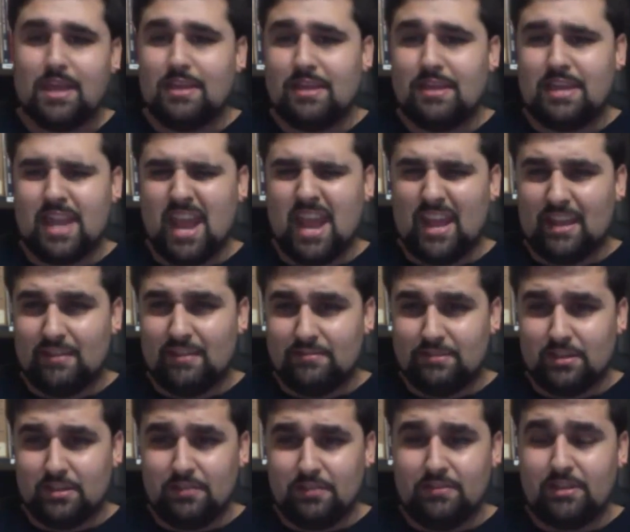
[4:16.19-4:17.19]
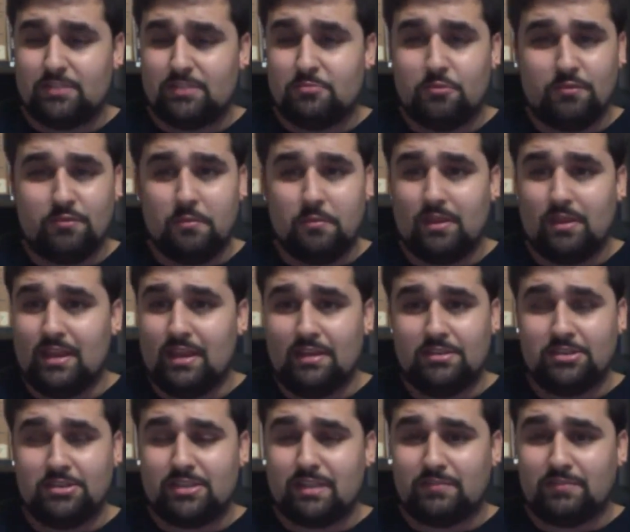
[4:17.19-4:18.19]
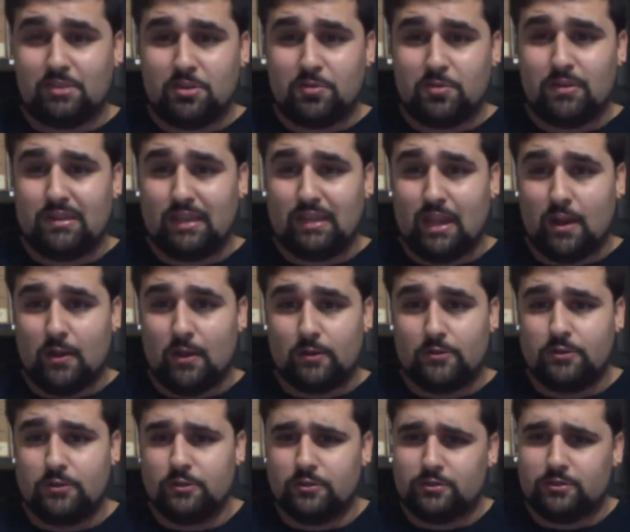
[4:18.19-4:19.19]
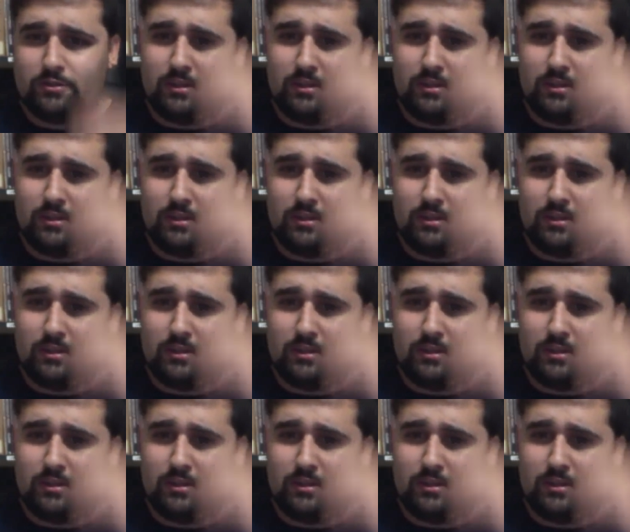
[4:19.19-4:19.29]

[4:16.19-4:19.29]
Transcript: The negatives of this movie really just have to do with the characters,